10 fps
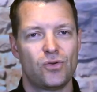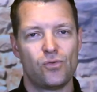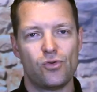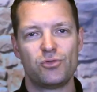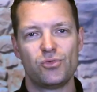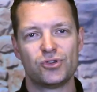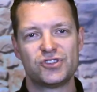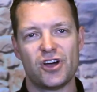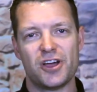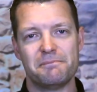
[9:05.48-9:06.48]
One more
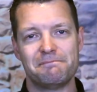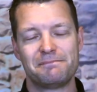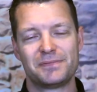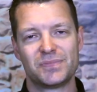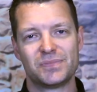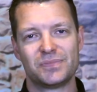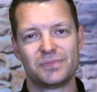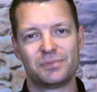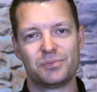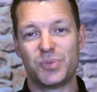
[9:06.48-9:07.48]
time,
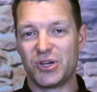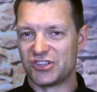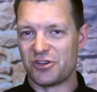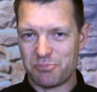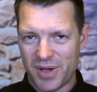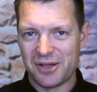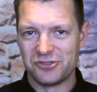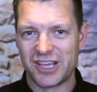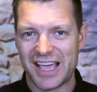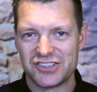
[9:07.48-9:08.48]
because I'm bound
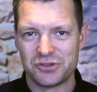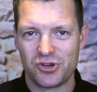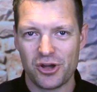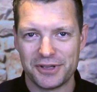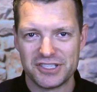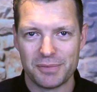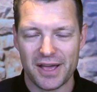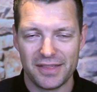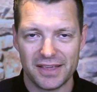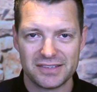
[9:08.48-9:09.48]
to get some comments
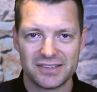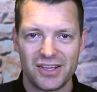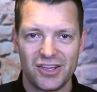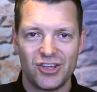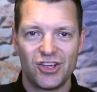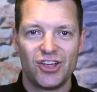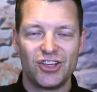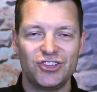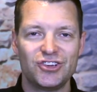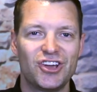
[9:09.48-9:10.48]
about this.
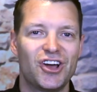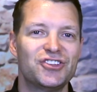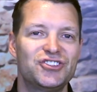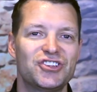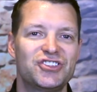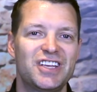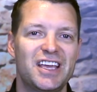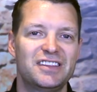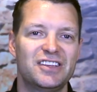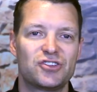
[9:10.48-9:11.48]
You can't just
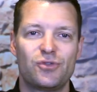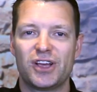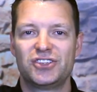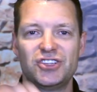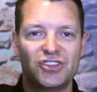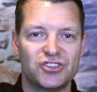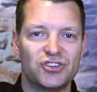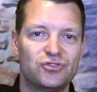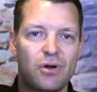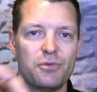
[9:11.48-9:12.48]
take these questions
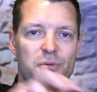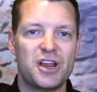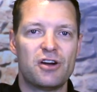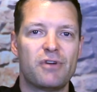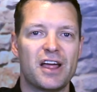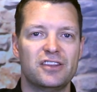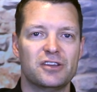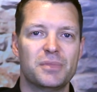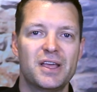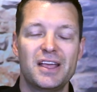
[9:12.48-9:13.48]
and drop them in at
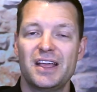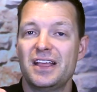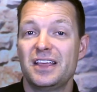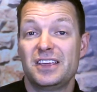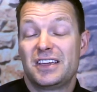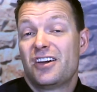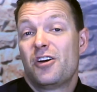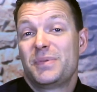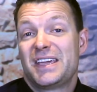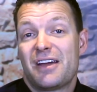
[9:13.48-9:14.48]
random you
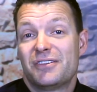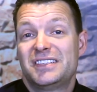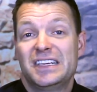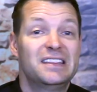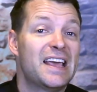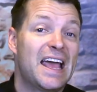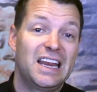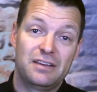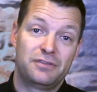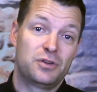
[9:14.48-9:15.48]
can't be guaranteed that
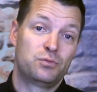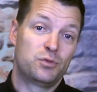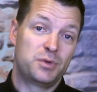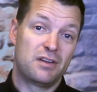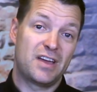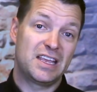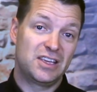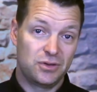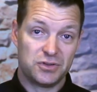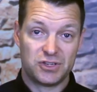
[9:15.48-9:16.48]
any of them will be of any
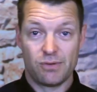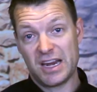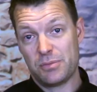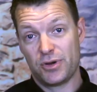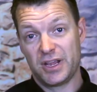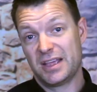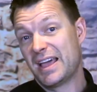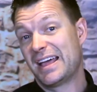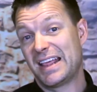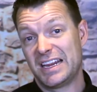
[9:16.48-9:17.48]
use to anybody
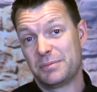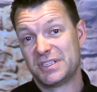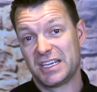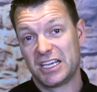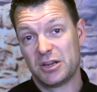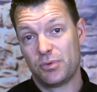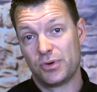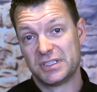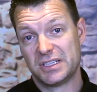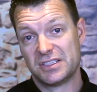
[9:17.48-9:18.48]
at any particular
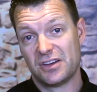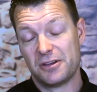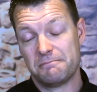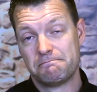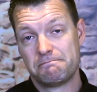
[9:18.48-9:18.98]
point in time.